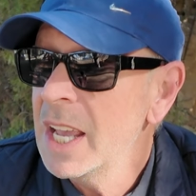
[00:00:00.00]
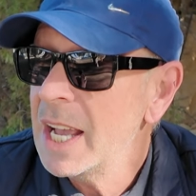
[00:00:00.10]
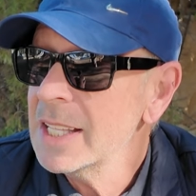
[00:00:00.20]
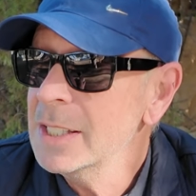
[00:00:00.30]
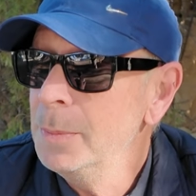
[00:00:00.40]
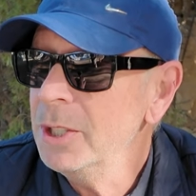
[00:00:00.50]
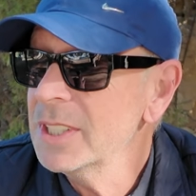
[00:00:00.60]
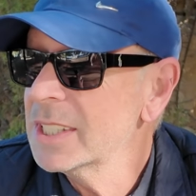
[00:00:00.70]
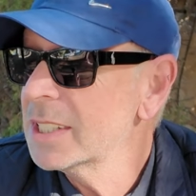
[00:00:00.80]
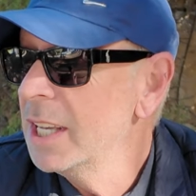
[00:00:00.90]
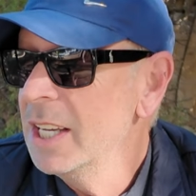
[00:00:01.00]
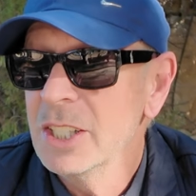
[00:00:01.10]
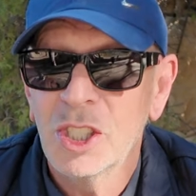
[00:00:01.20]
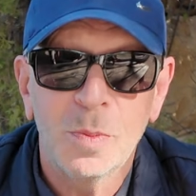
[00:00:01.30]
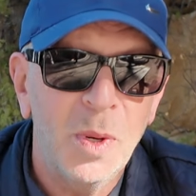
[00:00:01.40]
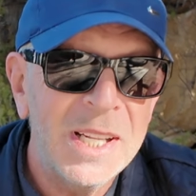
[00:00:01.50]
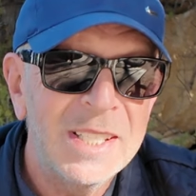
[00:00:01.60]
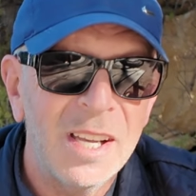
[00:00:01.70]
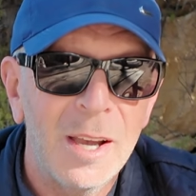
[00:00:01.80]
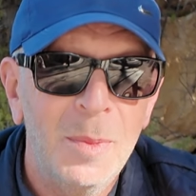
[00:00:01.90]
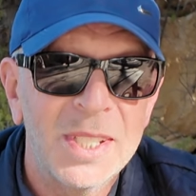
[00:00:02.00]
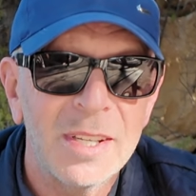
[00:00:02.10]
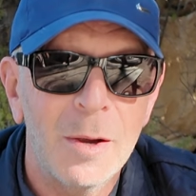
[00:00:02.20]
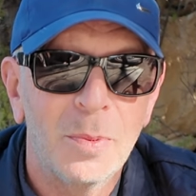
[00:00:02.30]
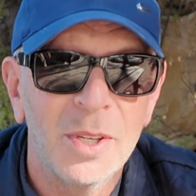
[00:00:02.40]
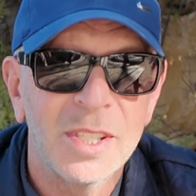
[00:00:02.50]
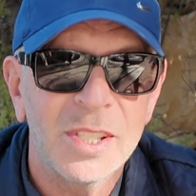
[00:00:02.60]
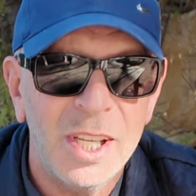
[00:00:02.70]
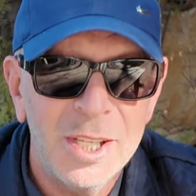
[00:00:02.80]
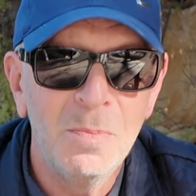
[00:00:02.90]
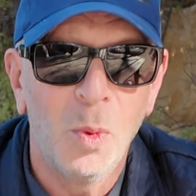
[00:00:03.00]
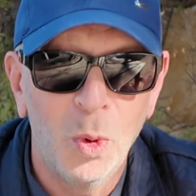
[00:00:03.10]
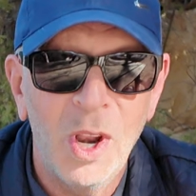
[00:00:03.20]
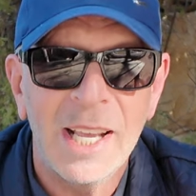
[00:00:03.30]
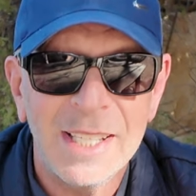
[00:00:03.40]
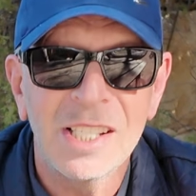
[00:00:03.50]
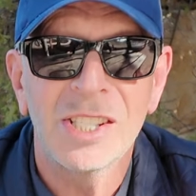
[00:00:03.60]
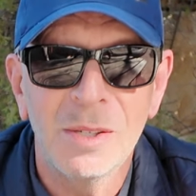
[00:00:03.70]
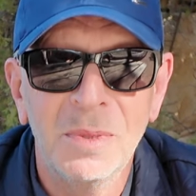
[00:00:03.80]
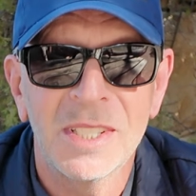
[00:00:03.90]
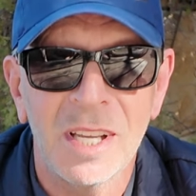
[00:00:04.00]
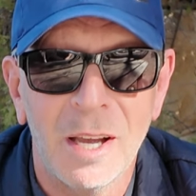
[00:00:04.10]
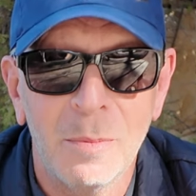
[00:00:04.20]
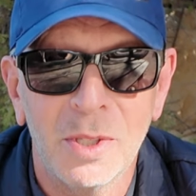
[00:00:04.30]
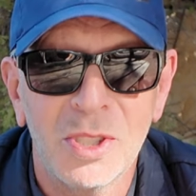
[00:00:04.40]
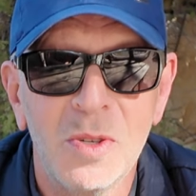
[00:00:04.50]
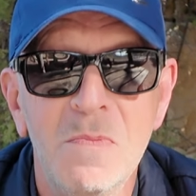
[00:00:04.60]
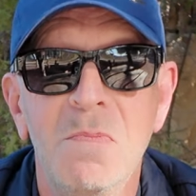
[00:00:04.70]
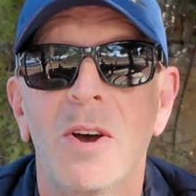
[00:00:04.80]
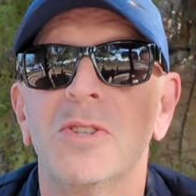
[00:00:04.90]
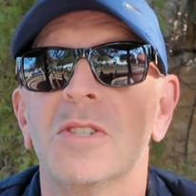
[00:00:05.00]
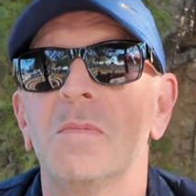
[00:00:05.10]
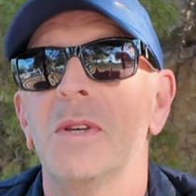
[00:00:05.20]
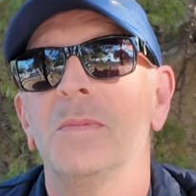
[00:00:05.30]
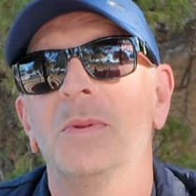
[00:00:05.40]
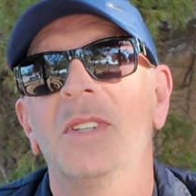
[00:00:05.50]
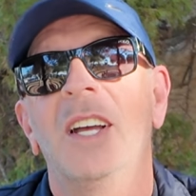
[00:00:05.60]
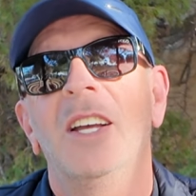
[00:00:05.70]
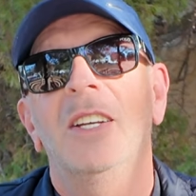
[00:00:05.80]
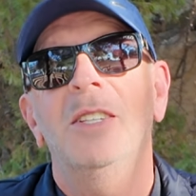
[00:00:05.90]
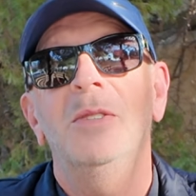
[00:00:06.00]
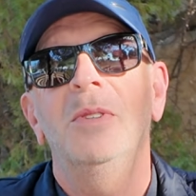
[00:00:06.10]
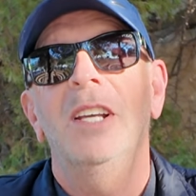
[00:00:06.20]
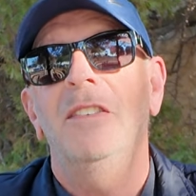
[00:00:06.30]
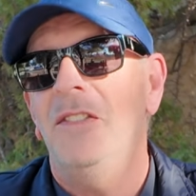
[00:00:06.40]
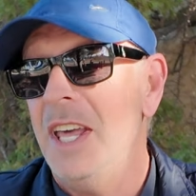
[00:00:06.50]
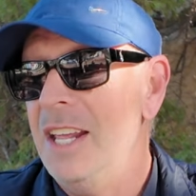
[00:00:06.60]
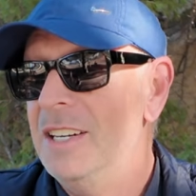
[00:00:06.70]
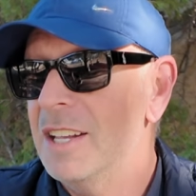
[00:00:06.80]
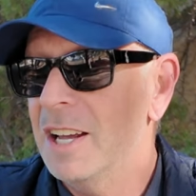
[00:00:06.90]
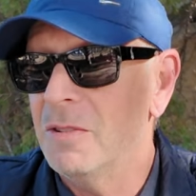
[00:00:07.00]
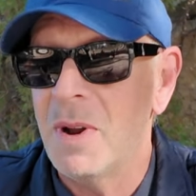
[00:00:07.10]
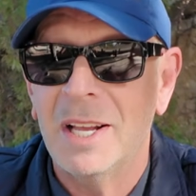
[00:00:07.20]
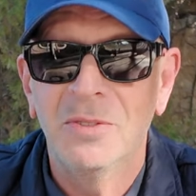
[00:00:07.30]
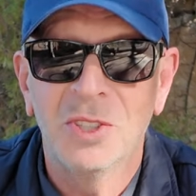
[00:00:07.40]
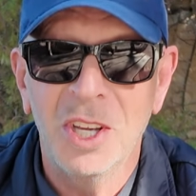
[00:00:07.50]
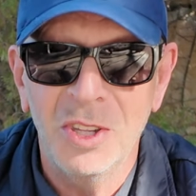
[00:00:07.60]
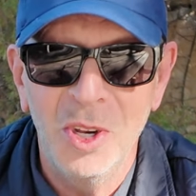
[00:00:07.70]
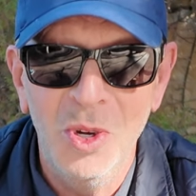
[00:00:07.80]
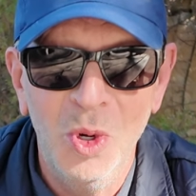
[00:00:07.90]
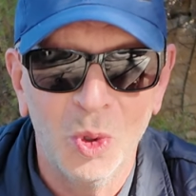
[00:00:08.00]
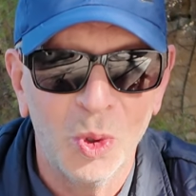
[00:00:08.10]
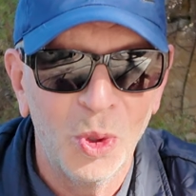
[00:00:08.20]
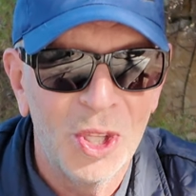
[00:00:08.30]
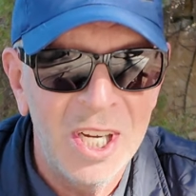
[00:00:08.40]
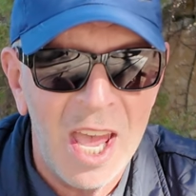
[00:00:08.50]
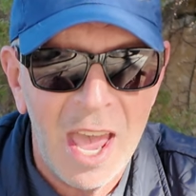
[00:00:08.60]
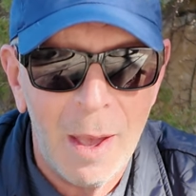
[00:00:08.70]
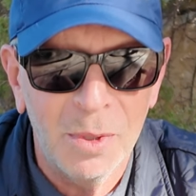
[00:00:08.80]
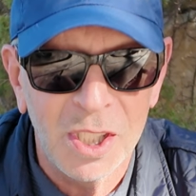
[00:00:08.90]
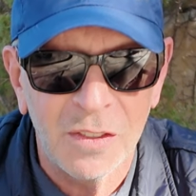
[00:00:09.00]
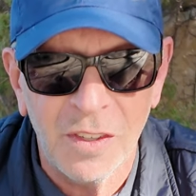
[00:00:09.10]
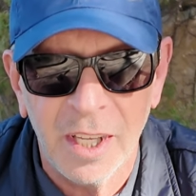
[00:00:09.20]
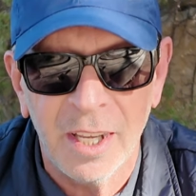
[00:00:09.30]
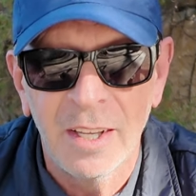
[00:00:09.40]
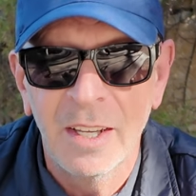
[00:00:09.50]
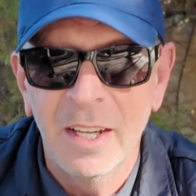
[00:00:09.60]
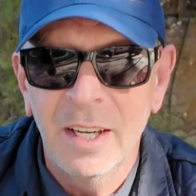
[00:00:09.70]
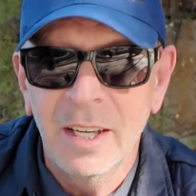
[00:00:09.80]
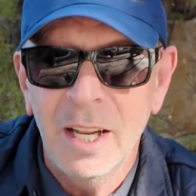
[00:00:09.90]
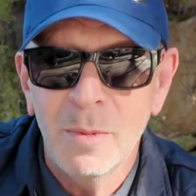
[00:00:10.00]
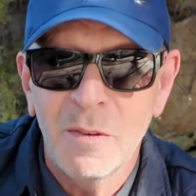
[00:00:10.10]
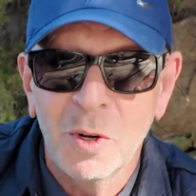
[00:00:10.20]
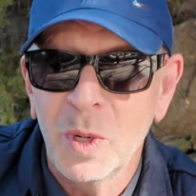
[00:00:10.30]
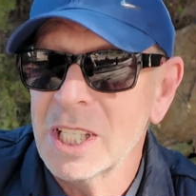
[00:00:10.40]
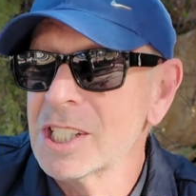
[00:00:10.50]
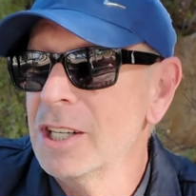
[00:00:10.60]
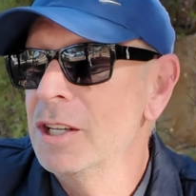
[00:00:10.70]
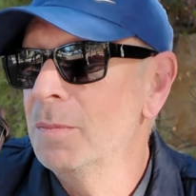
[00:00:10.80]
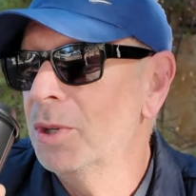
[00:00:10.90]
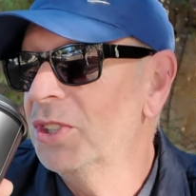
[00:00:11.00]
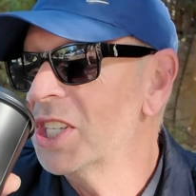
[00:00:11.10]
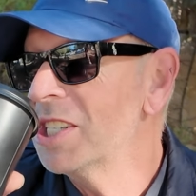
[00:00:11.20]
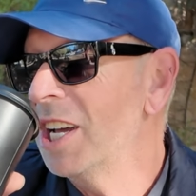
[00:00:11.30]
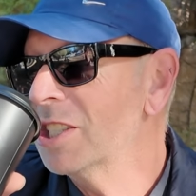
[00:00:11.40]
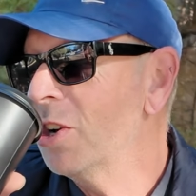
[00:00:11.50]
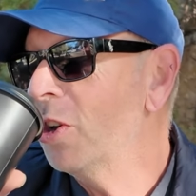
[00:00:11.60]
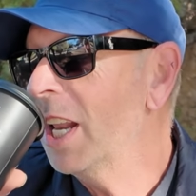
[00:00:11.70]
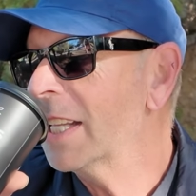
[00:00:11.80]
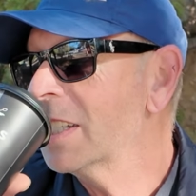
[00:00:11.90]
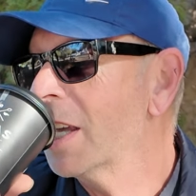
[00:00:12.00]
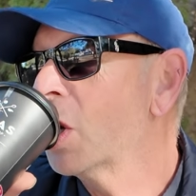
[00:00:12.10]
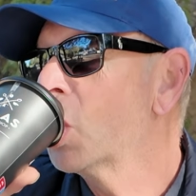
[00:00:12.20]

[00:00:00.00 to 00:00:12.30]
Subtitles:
And to be honest, springtime in Cyprus is more like summertime to most people who live in and around the northern hemisphere. Let me have a quick slurp on this nice hot latte.